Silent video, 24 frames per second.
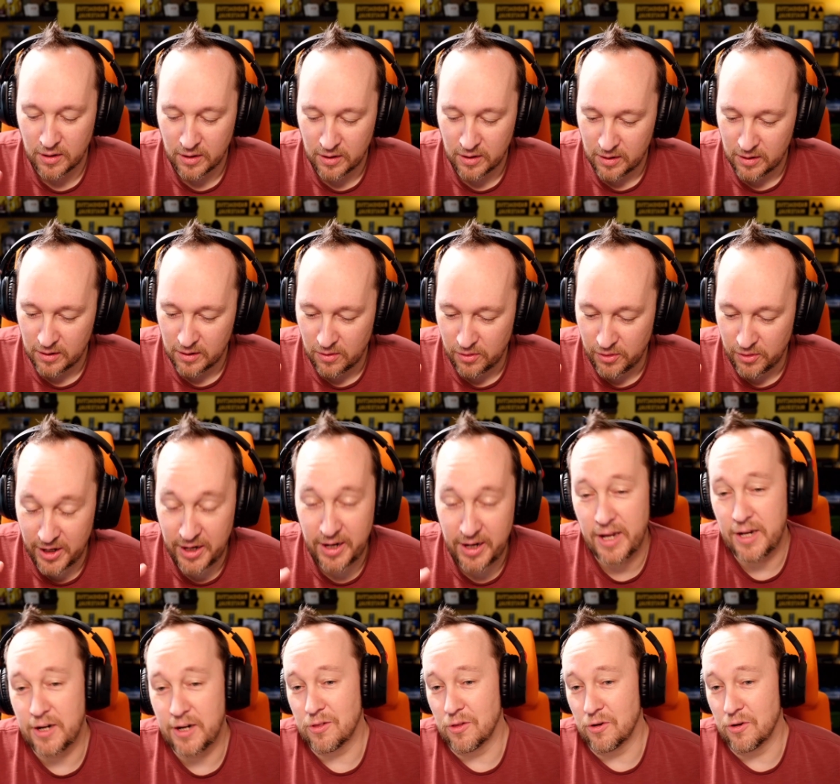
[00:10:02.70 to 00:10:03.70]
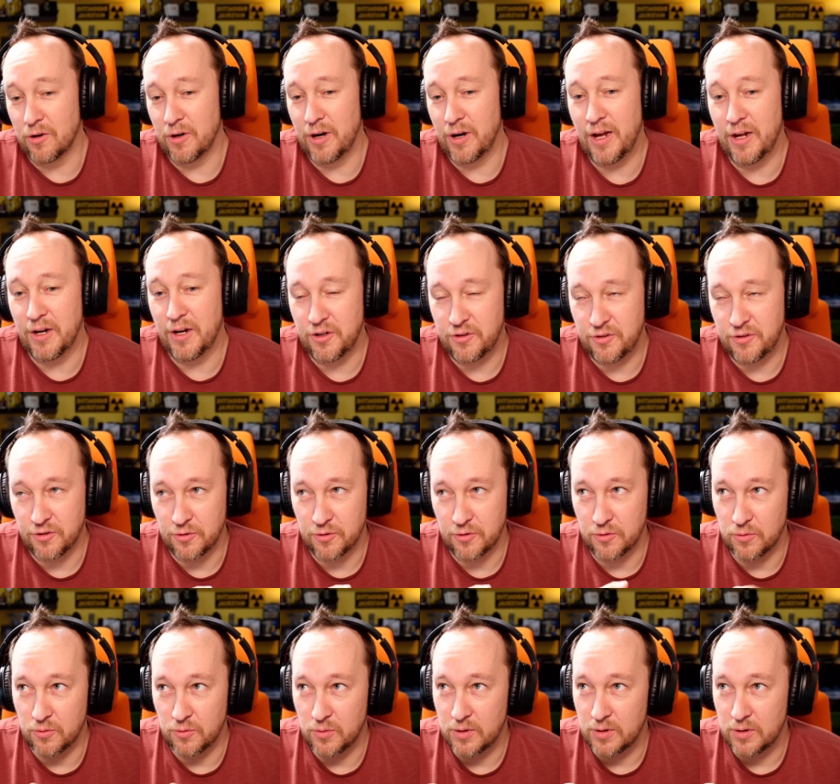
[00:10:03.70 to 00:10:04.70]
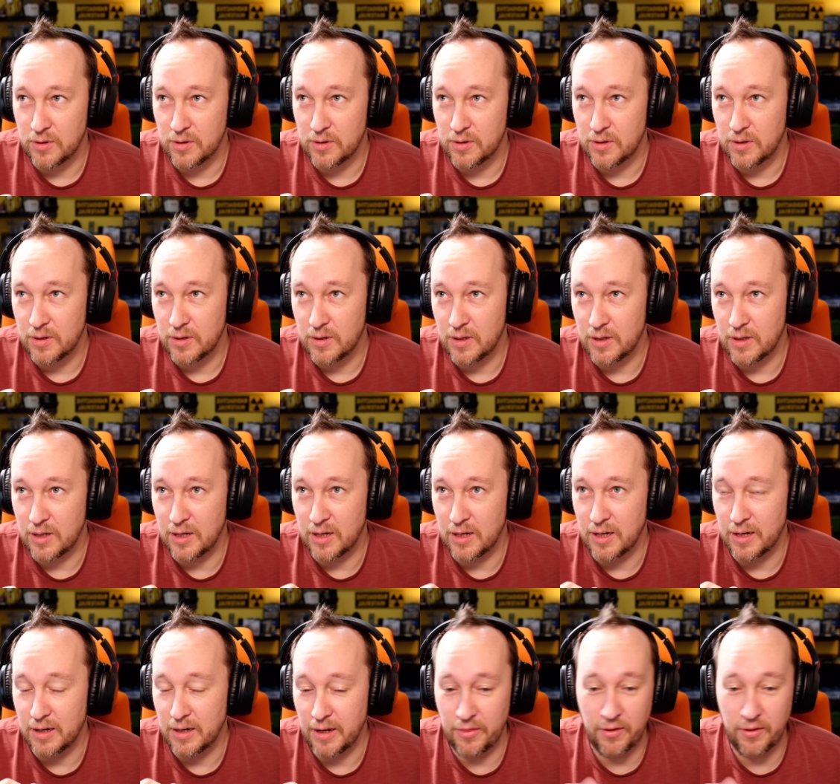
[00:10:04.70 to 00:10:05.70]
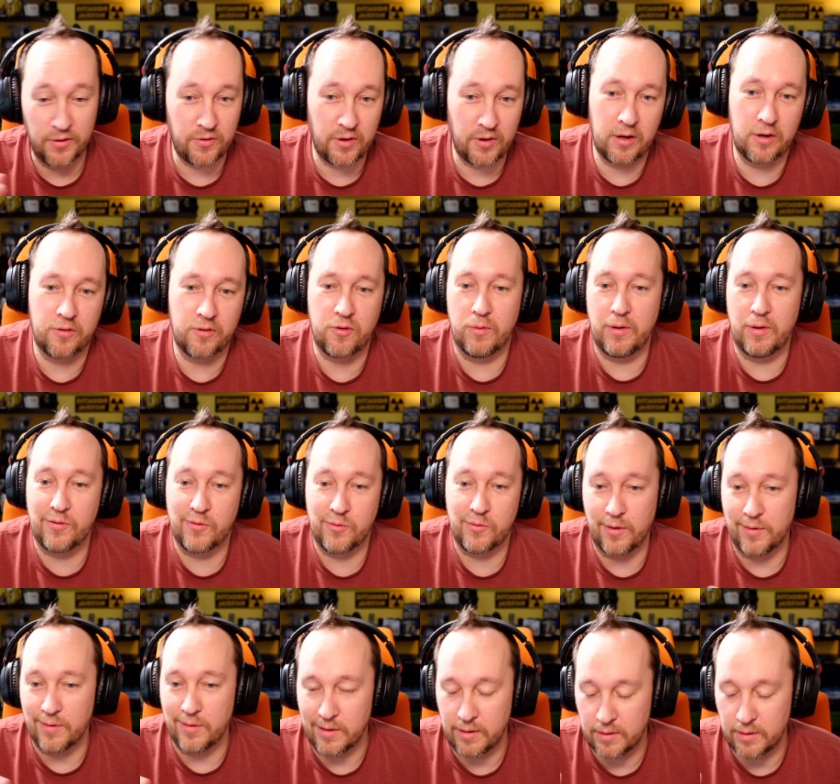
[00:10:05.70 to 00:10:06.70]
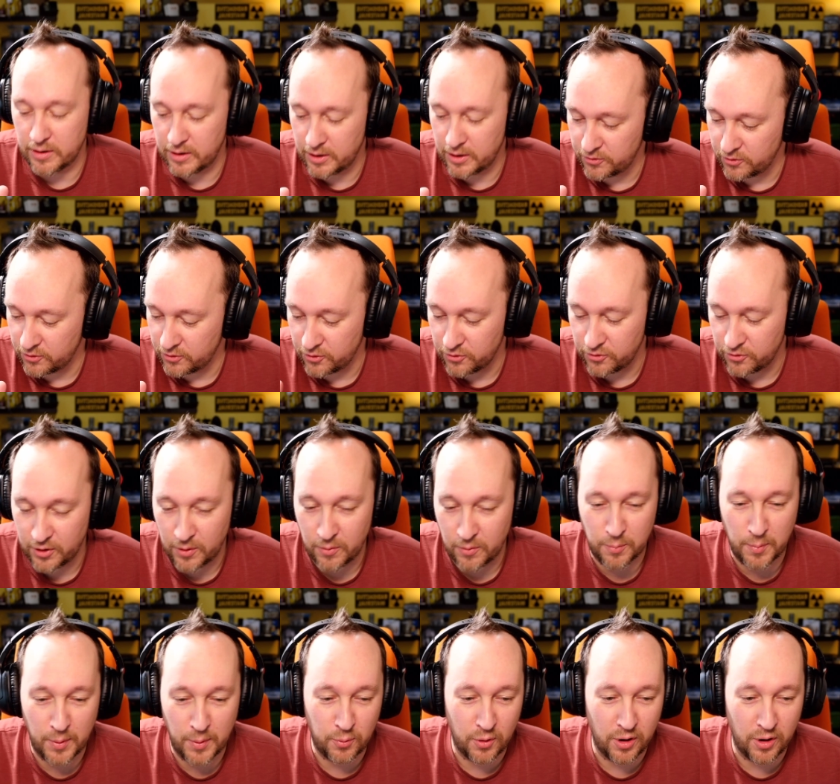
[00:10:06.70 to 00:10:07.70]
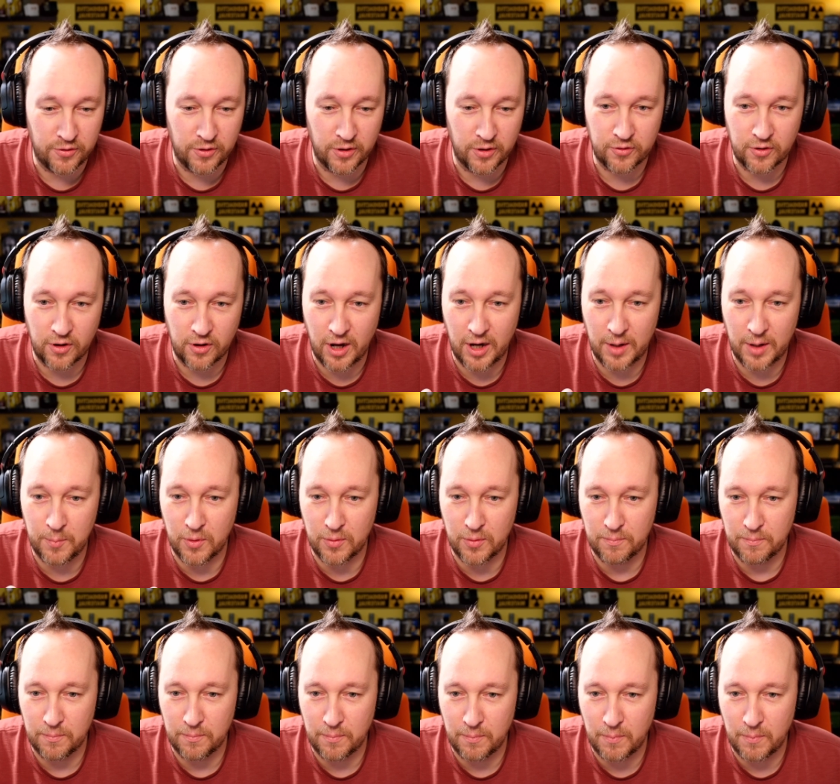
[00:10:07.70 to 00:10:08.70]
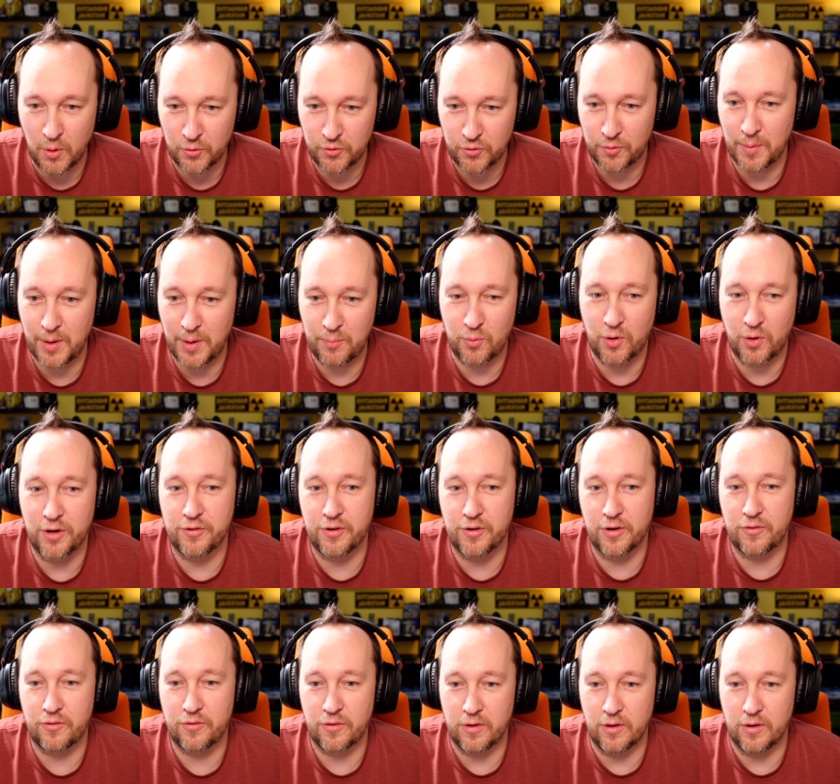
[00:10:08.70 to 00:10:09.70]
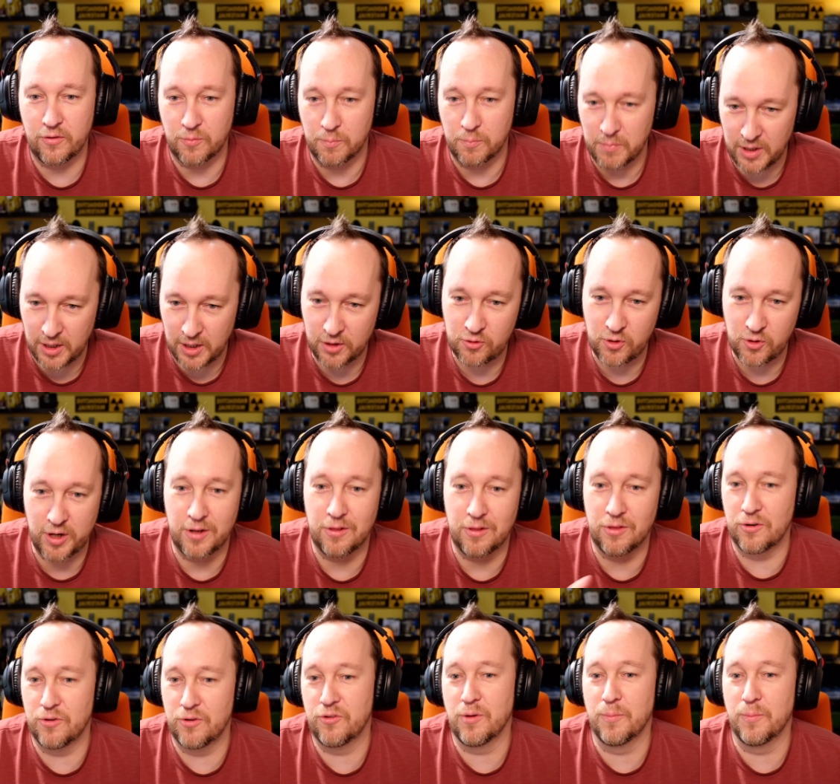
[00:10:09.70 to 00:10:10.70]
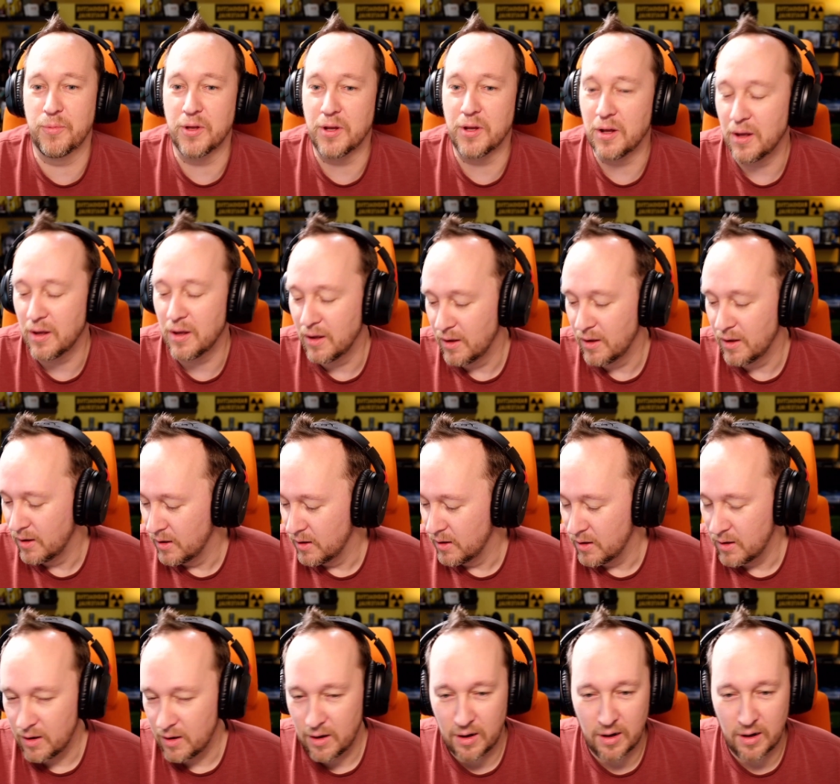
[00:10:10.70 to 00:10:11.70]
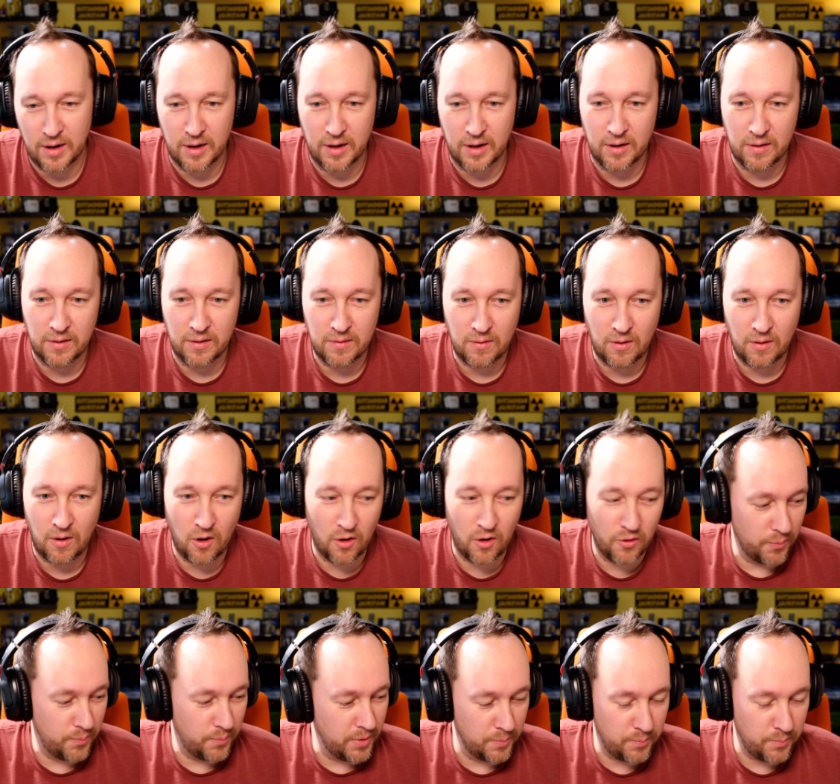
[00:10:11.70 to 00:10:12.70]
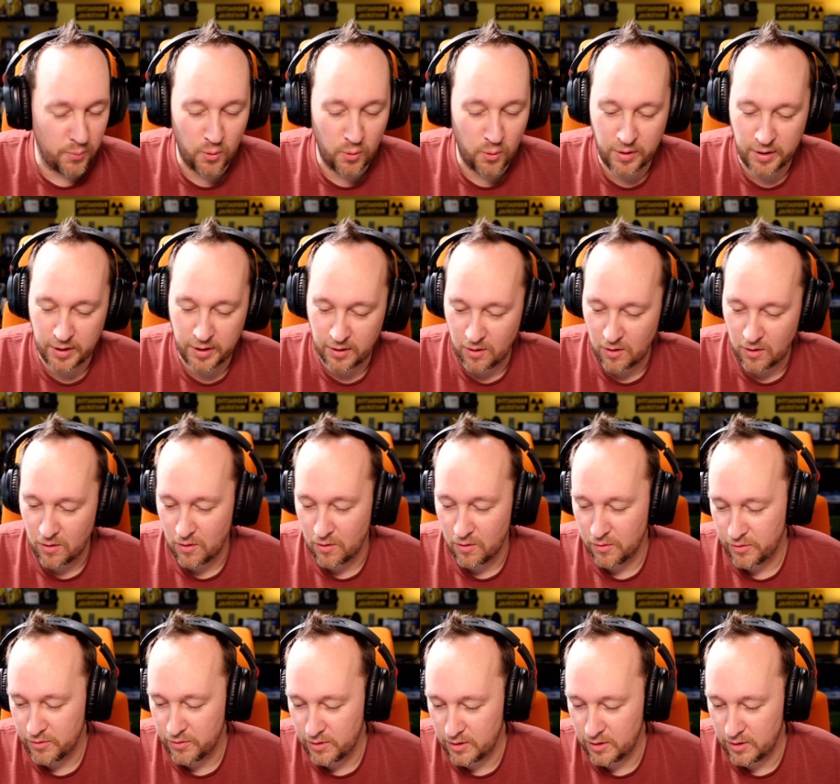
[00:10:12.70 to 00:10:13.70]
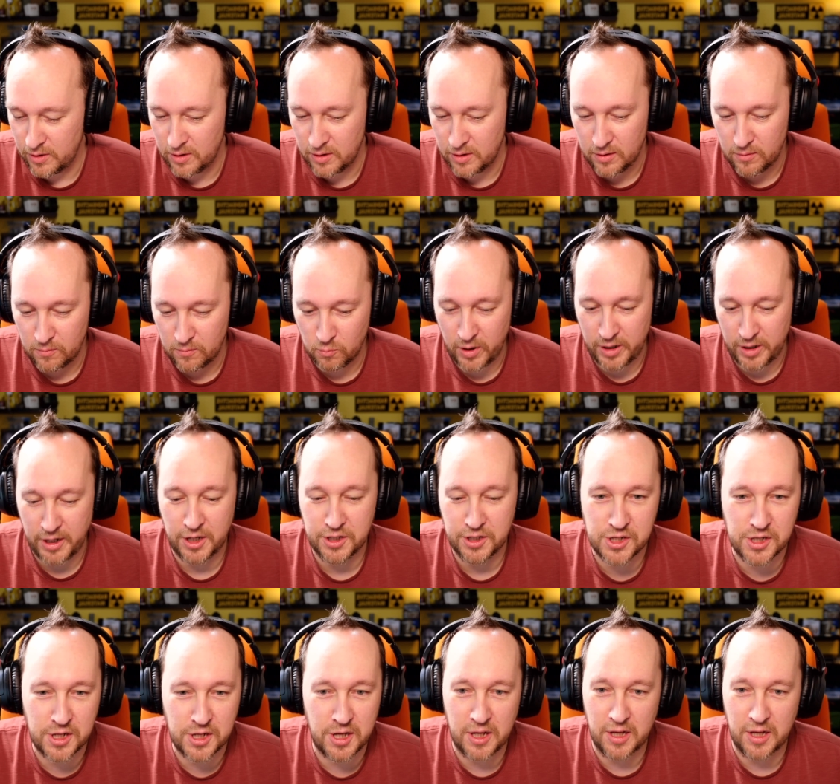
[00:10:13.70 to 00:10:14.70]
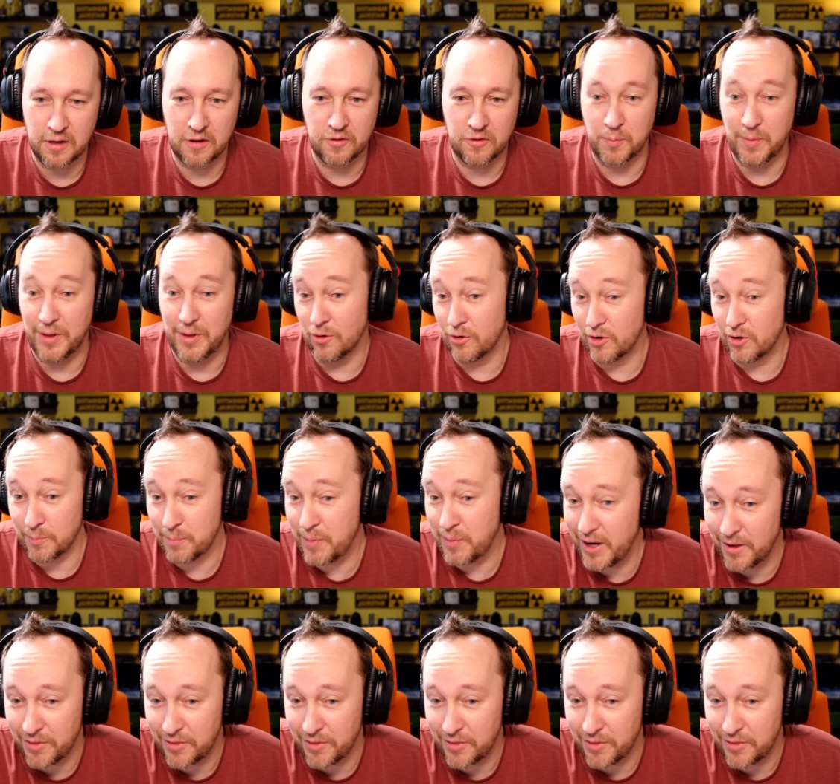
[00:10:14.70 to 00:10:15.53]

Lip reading: Then I had to learn how to do, and that's something I guess I should say with my projects. Most of my projects is me trying to learn something. All the Pip Boy, all the Radiation King is me learning Python.